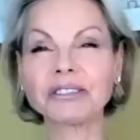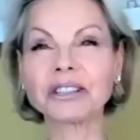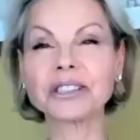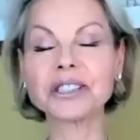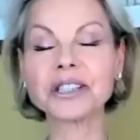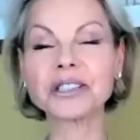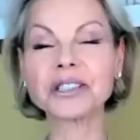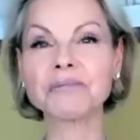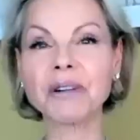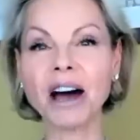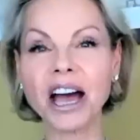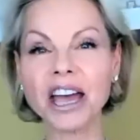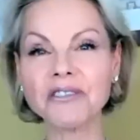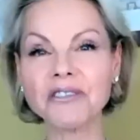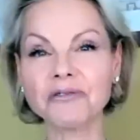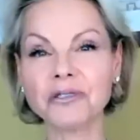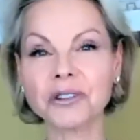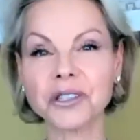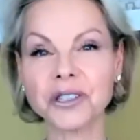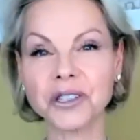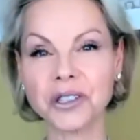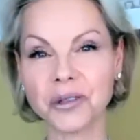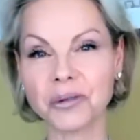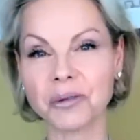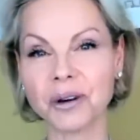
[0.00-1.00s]
of course, my
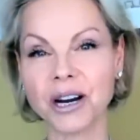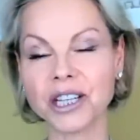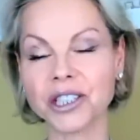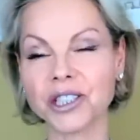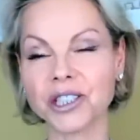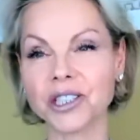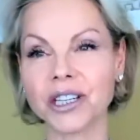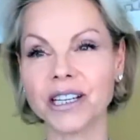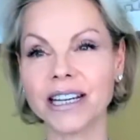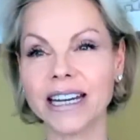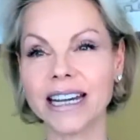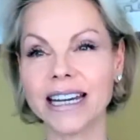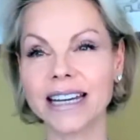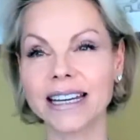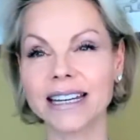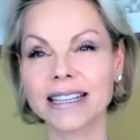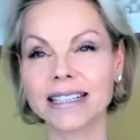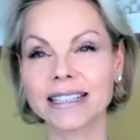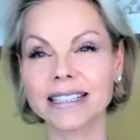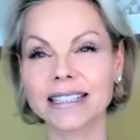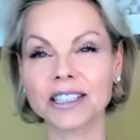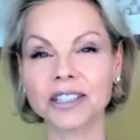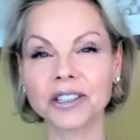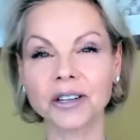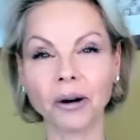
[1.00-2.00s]
first question
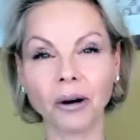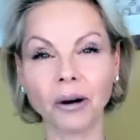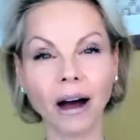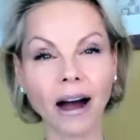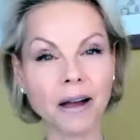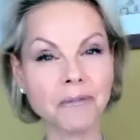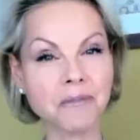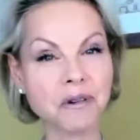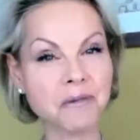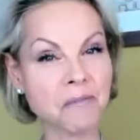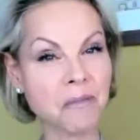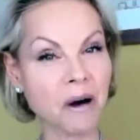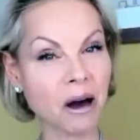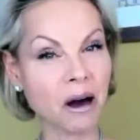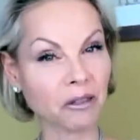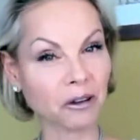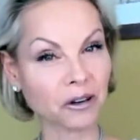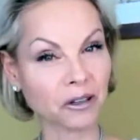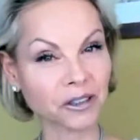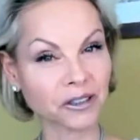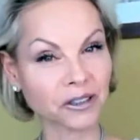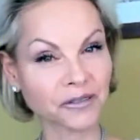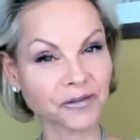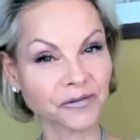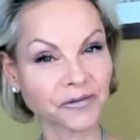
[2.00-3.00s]
is, I'm a
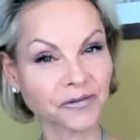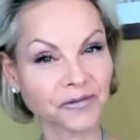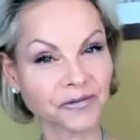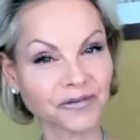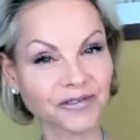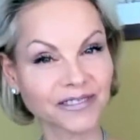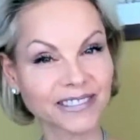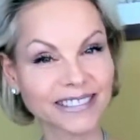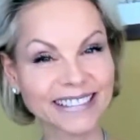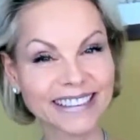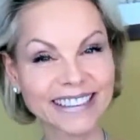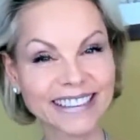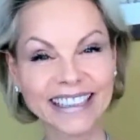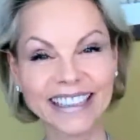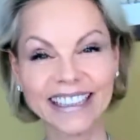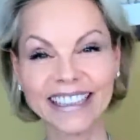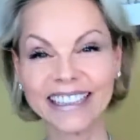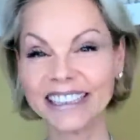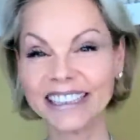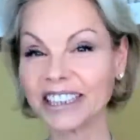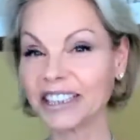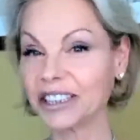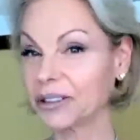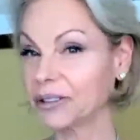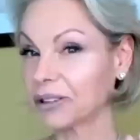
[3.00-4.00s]
mother,
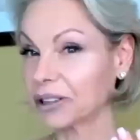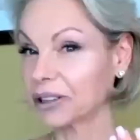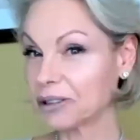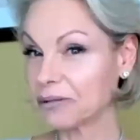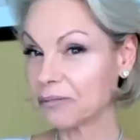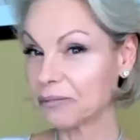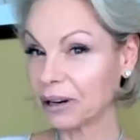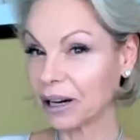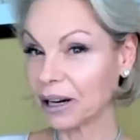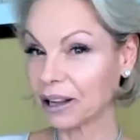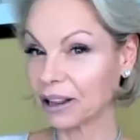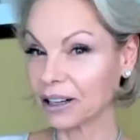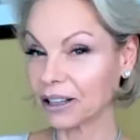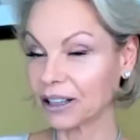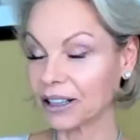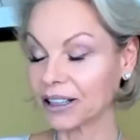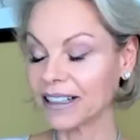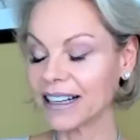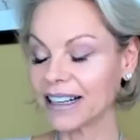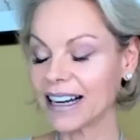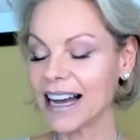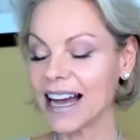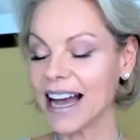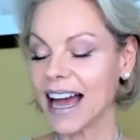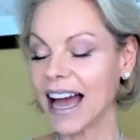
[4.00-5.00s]
you're a
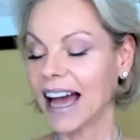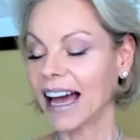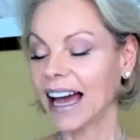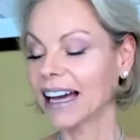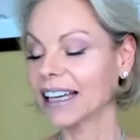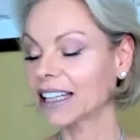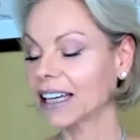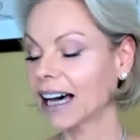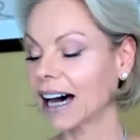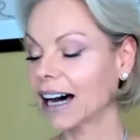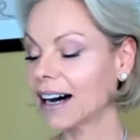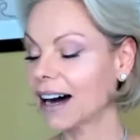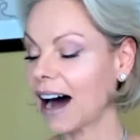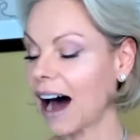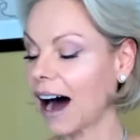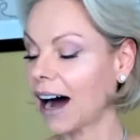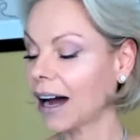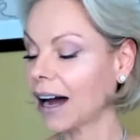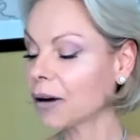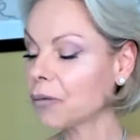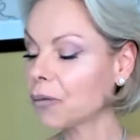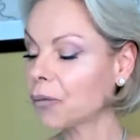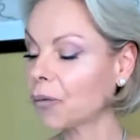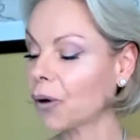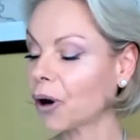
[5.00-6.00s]
mother. Yes.
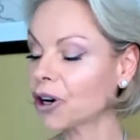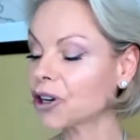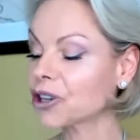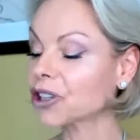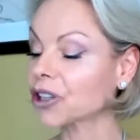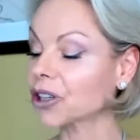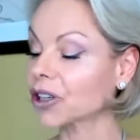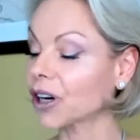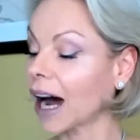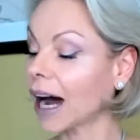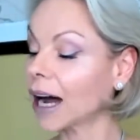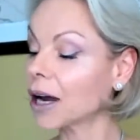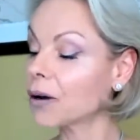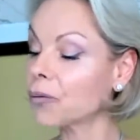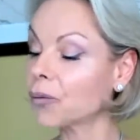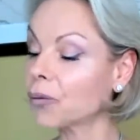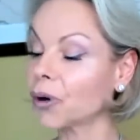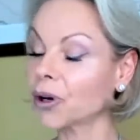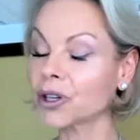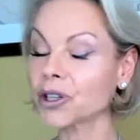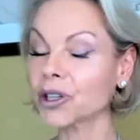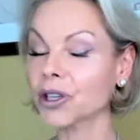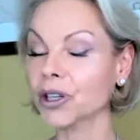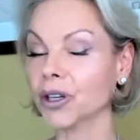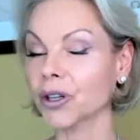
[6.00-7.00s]
I
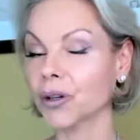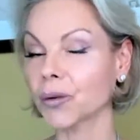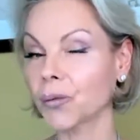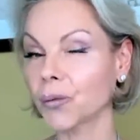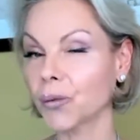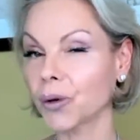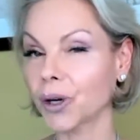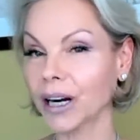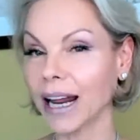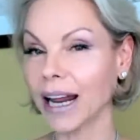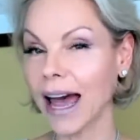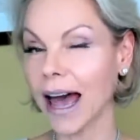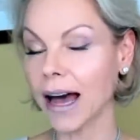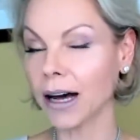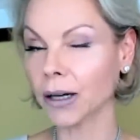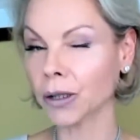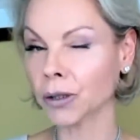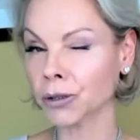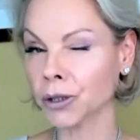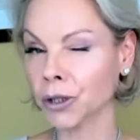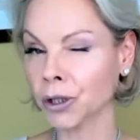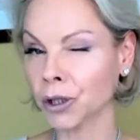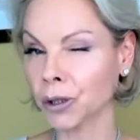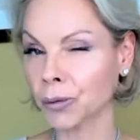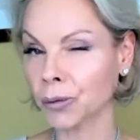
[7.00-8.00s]
wonder what
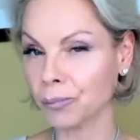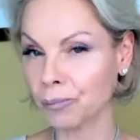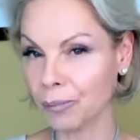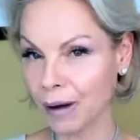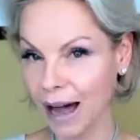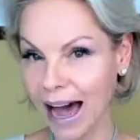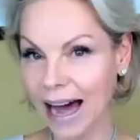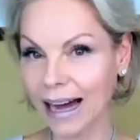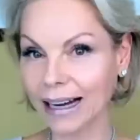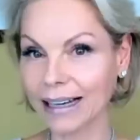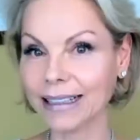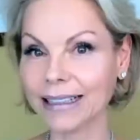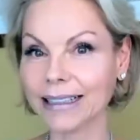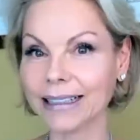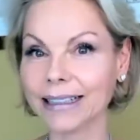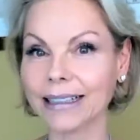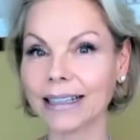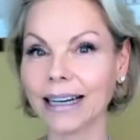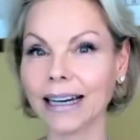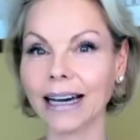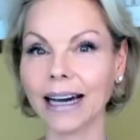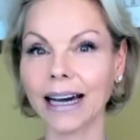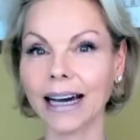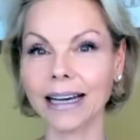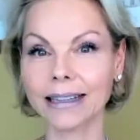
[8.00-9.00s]
held her back.
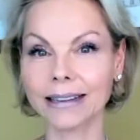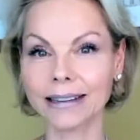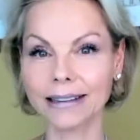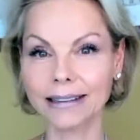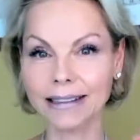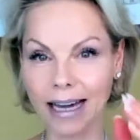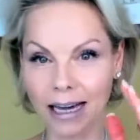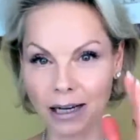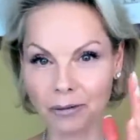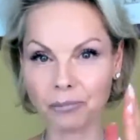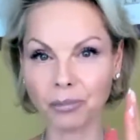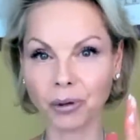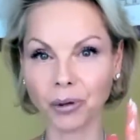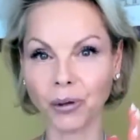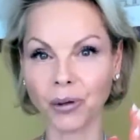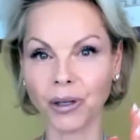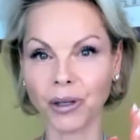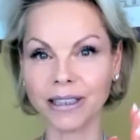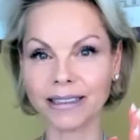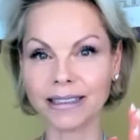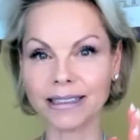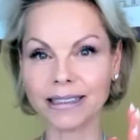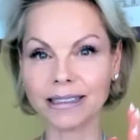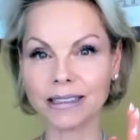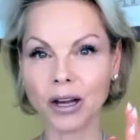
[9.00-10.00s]
At that
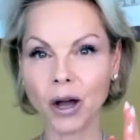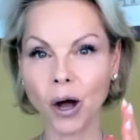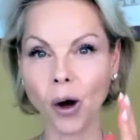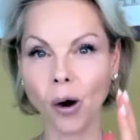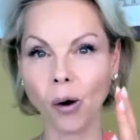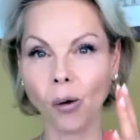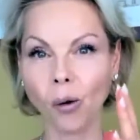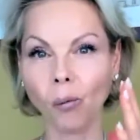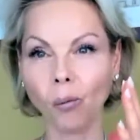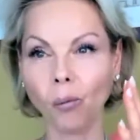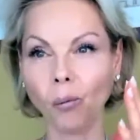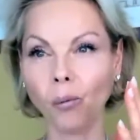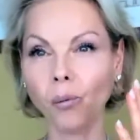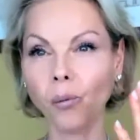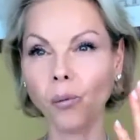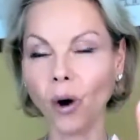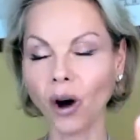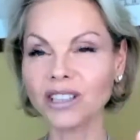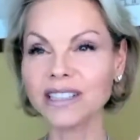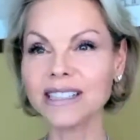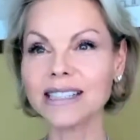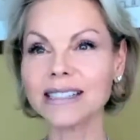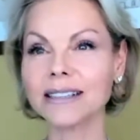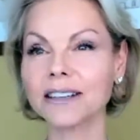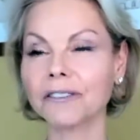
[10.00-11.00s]
point,
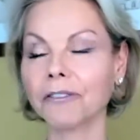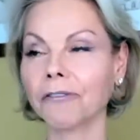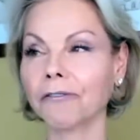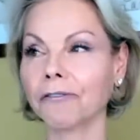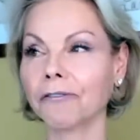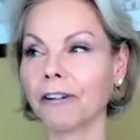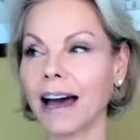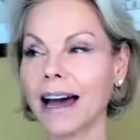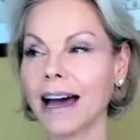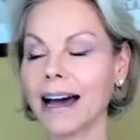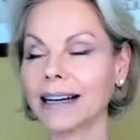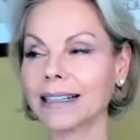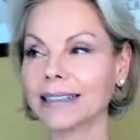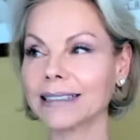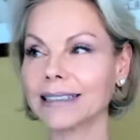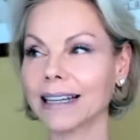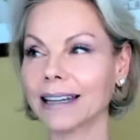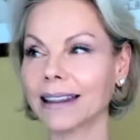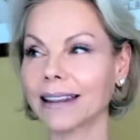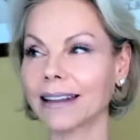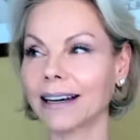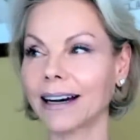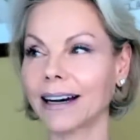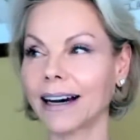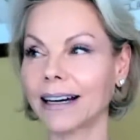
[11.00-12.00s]
was it the fact
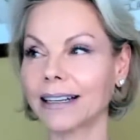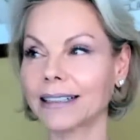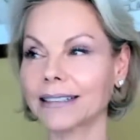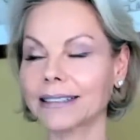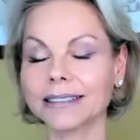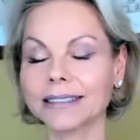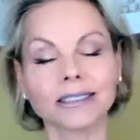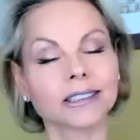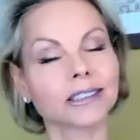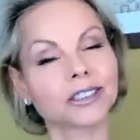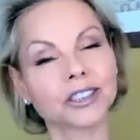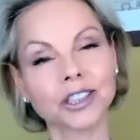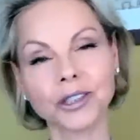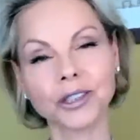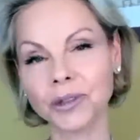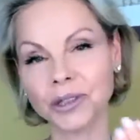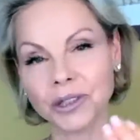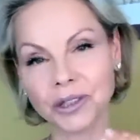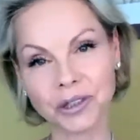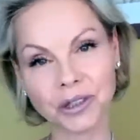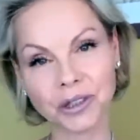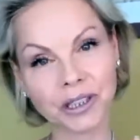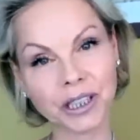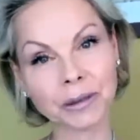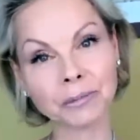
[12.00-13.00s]
that she
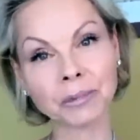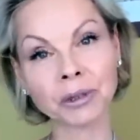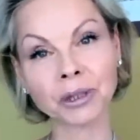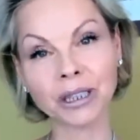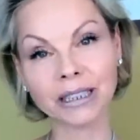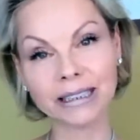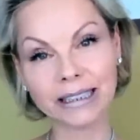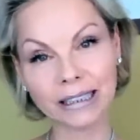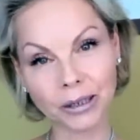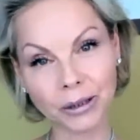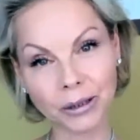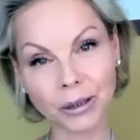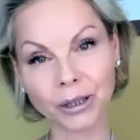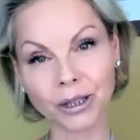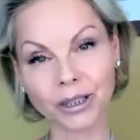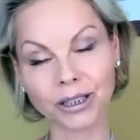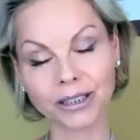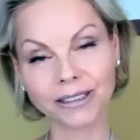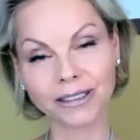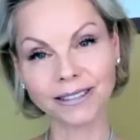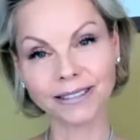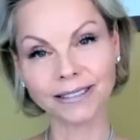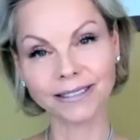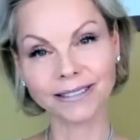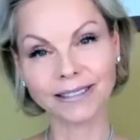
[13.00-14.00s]
wanted to keep her little
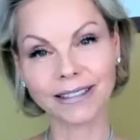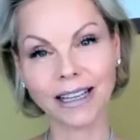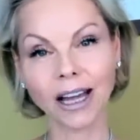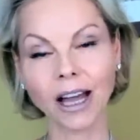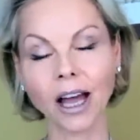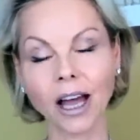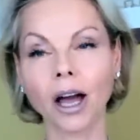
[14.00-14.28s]
girl,